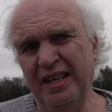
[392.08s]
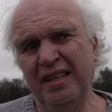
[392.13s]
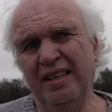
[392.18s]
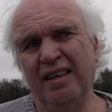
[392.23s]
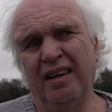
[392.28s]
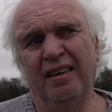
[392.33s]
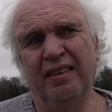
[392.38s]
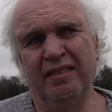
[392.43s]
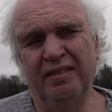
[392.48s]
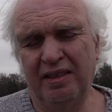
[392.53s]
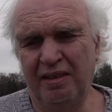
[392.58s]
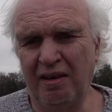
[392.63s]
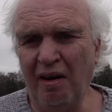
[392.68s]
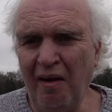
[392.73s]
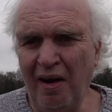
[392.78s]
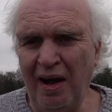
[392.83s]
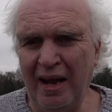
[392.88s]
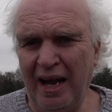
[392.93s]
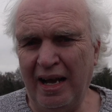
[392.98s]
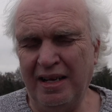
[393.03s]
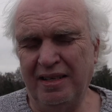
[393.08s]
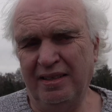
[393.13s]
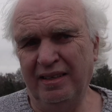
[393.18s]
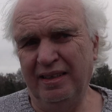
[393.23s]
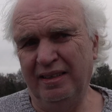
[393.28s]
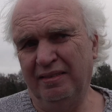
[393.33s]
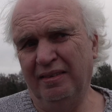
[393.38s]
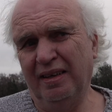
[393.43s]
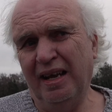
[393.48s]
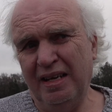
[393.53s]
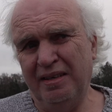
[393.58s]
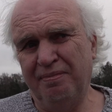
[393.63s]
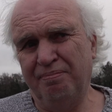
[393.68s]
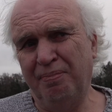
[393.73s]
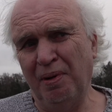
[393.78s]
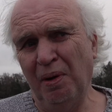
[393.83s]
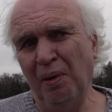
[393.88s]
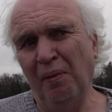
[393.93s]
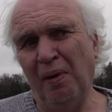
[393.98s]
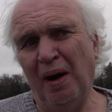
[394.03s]
are. The guy actually, he
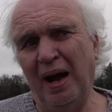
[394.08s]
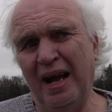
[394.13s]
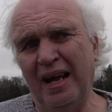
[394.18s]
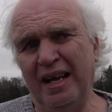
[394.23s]
built